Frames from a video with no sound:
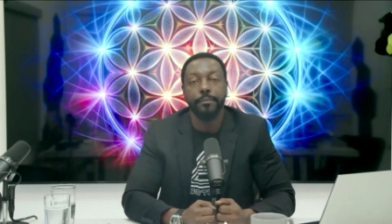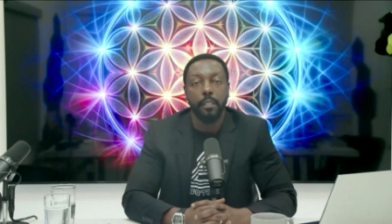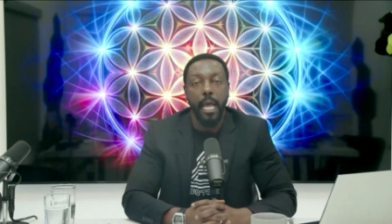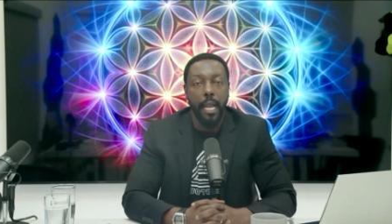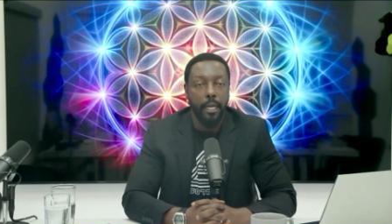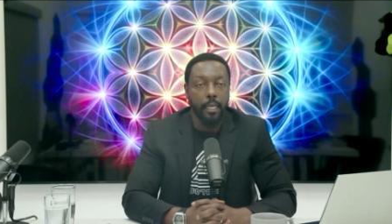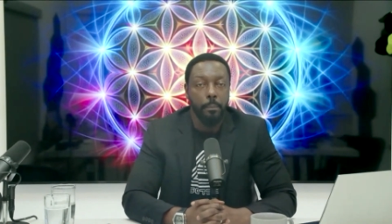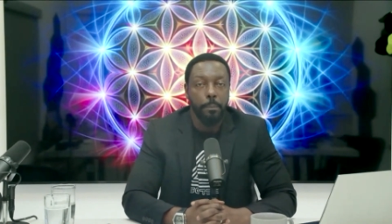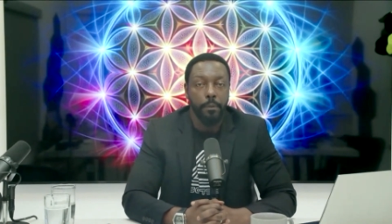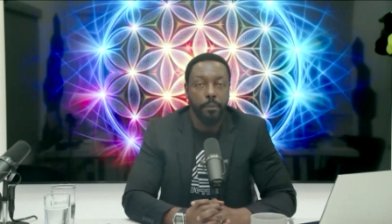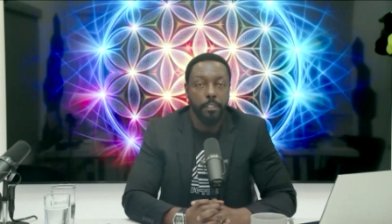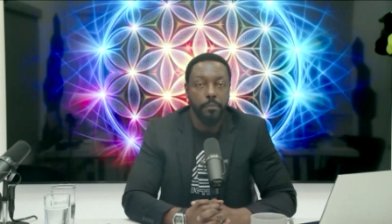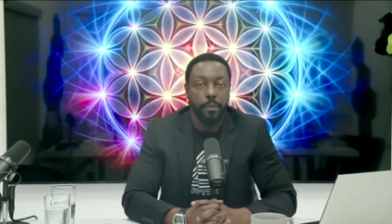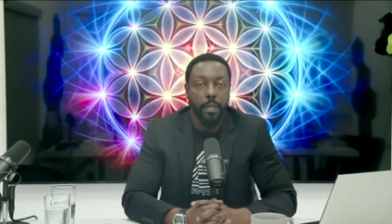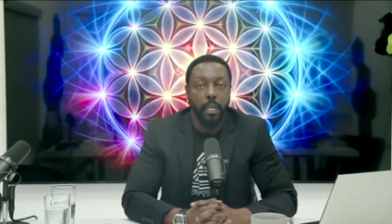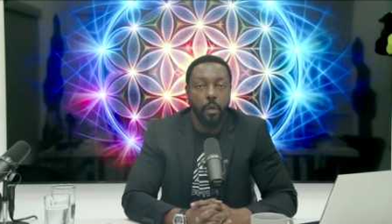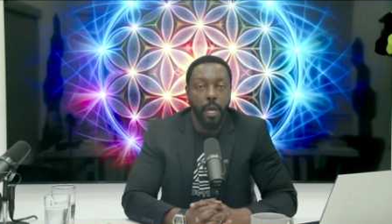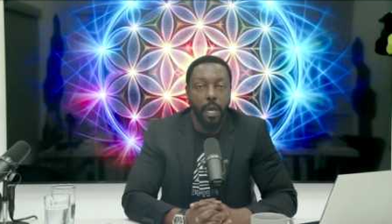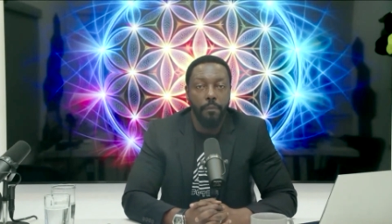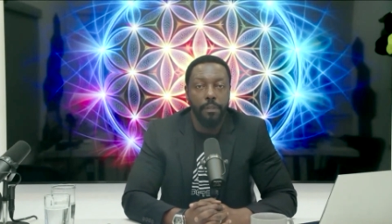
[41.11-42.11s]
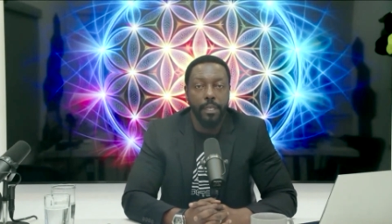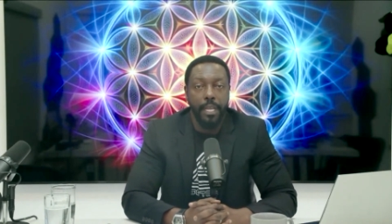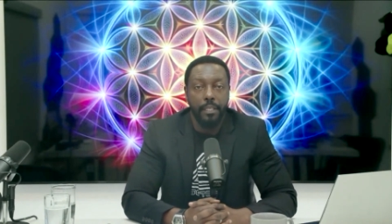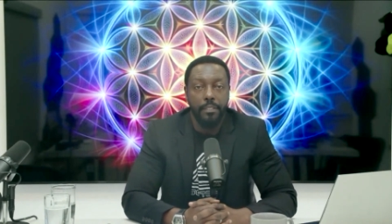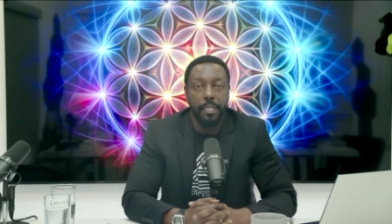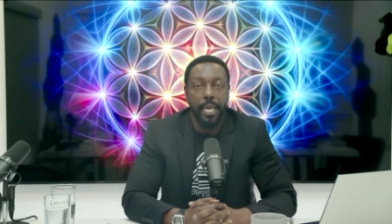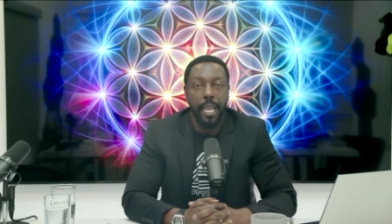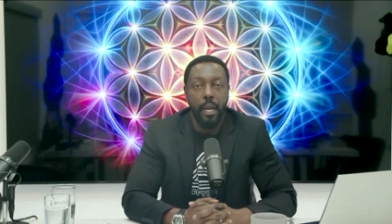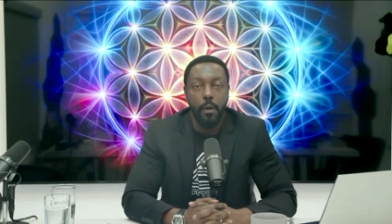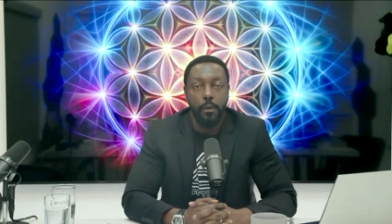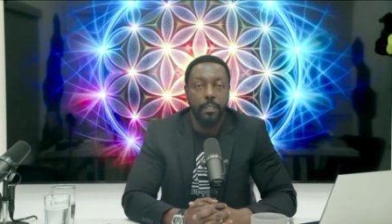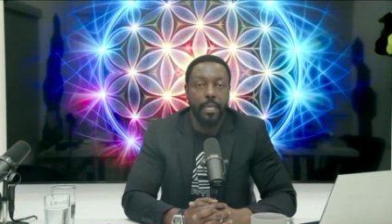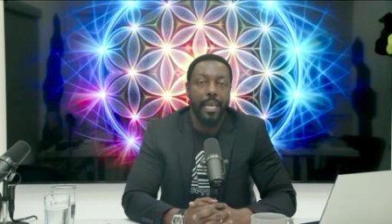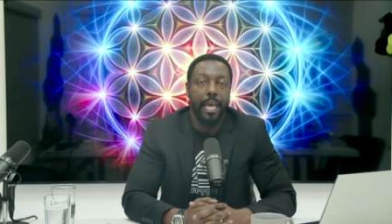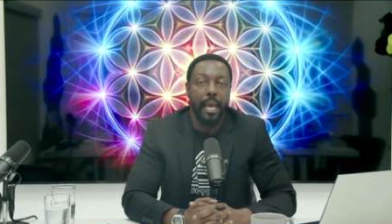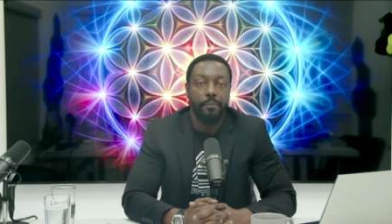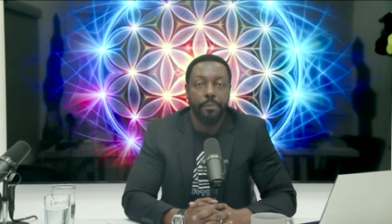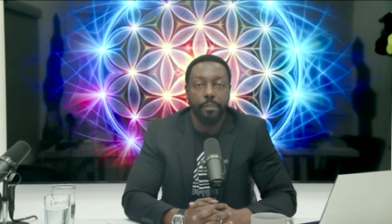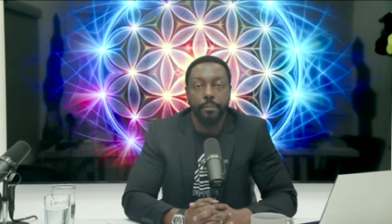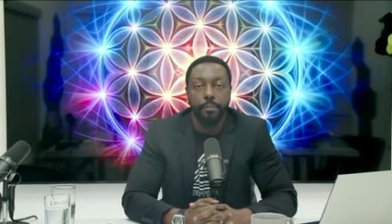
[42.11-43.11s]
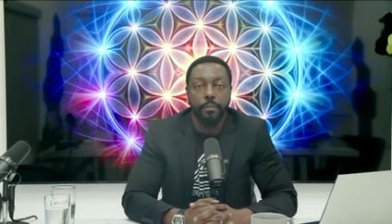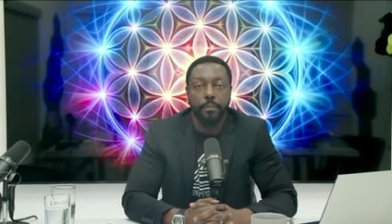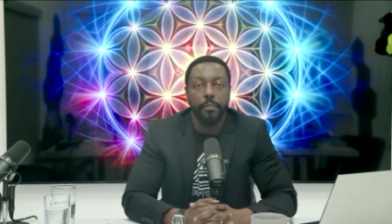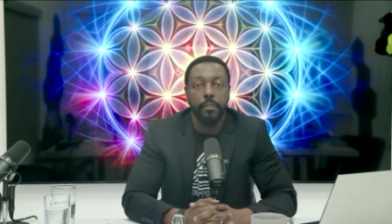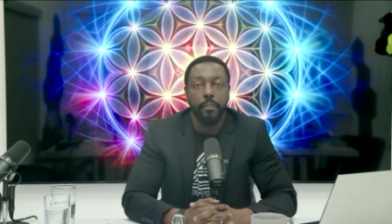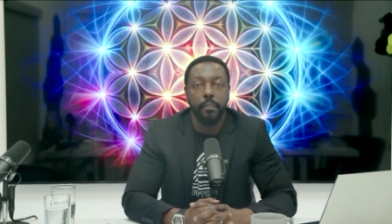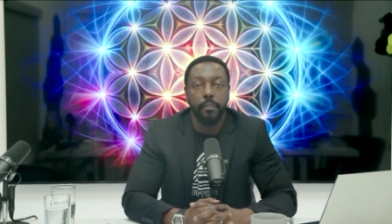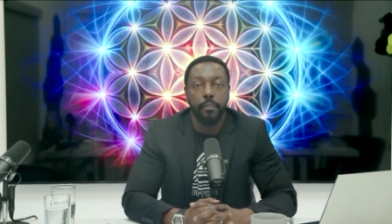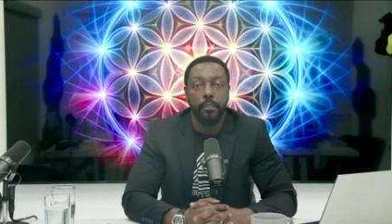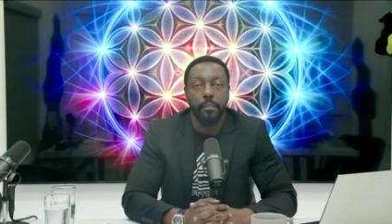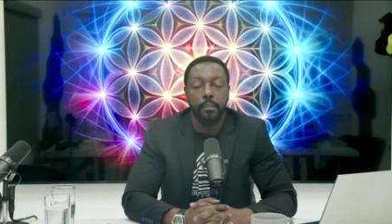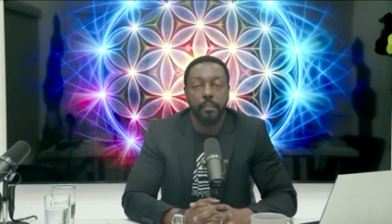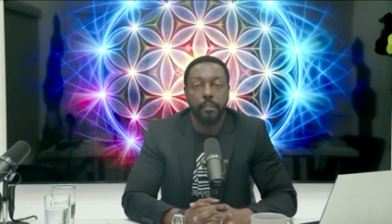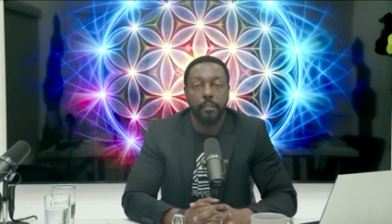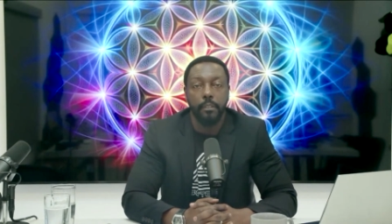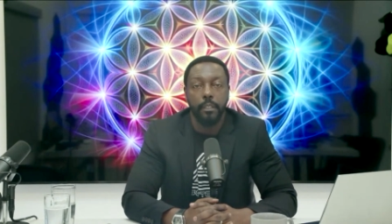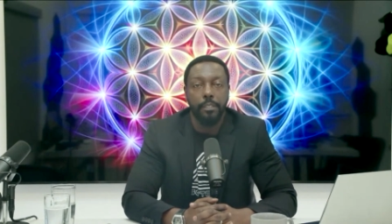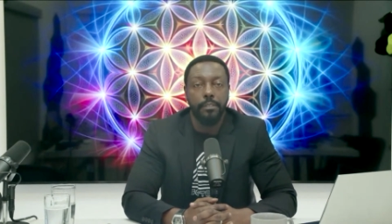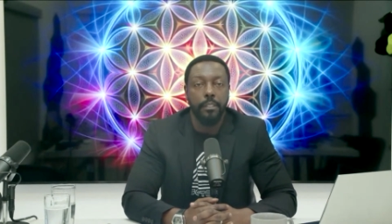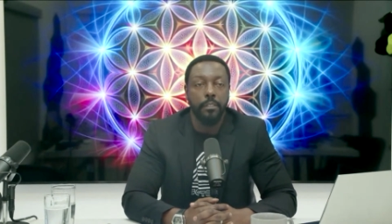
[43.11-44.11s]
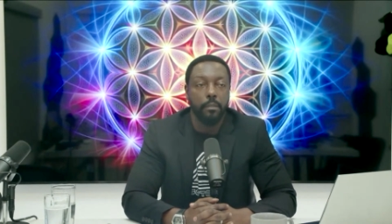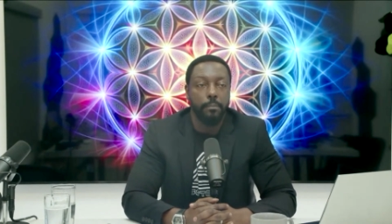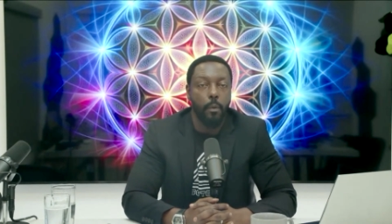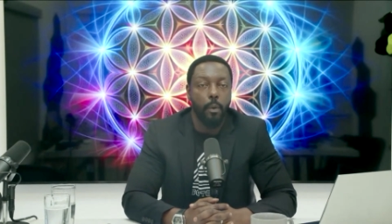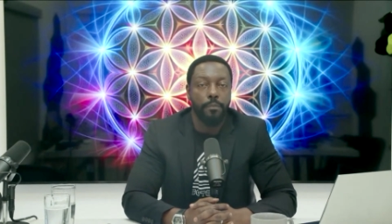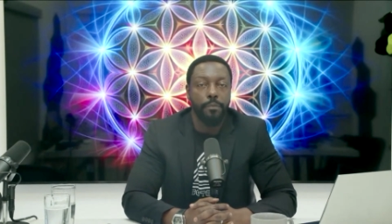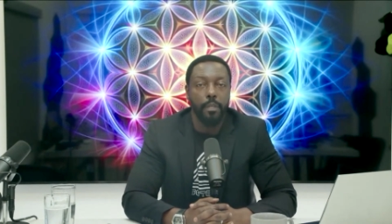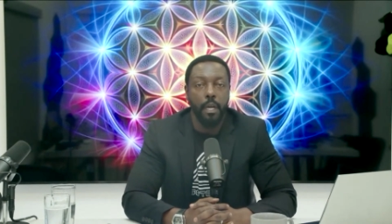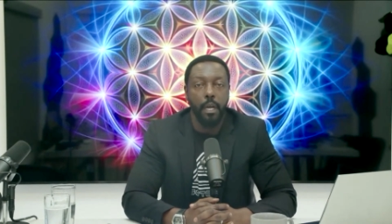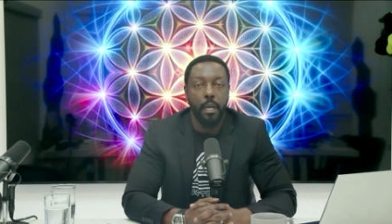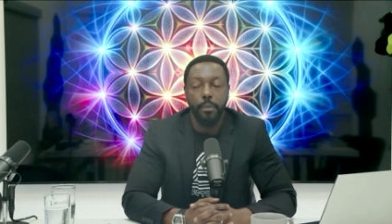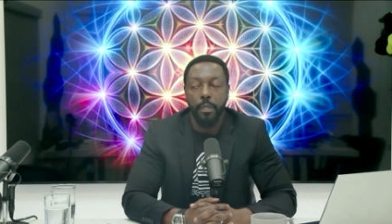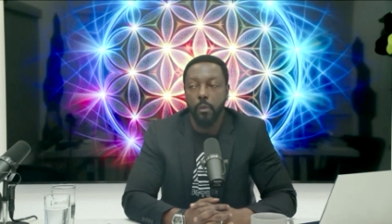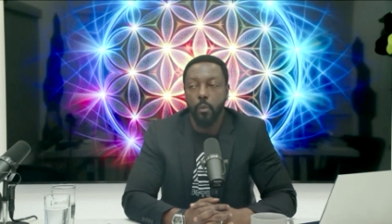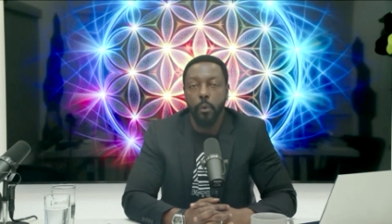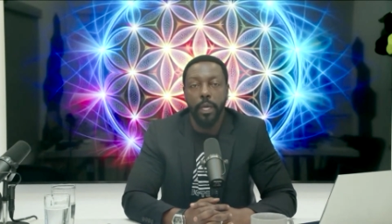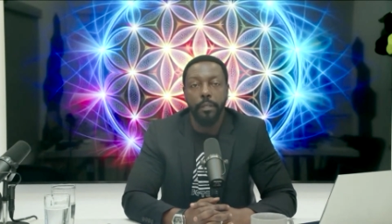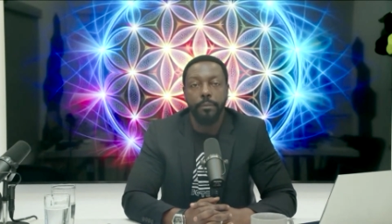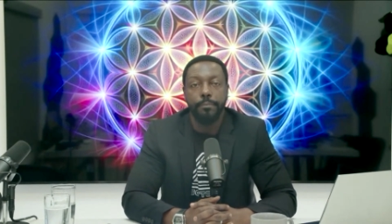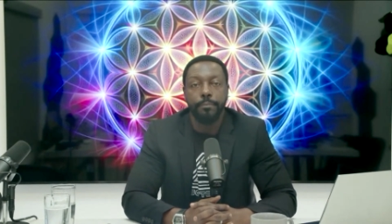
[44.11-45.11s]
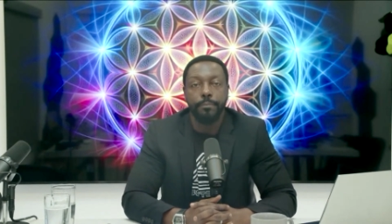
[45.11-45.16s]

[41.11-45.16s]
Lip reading: I could have put this video out the next day or the day after. I said to my wife, no, we're going to wait.